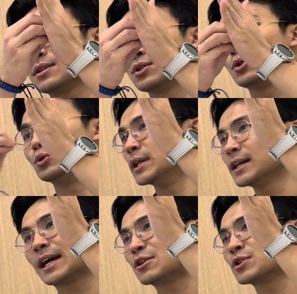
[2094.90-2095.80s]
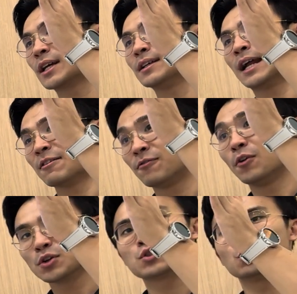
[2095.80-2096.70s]
So you didn't get attracted. I
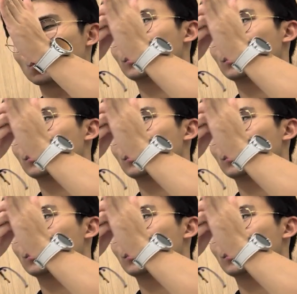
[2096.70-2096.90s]
forced you to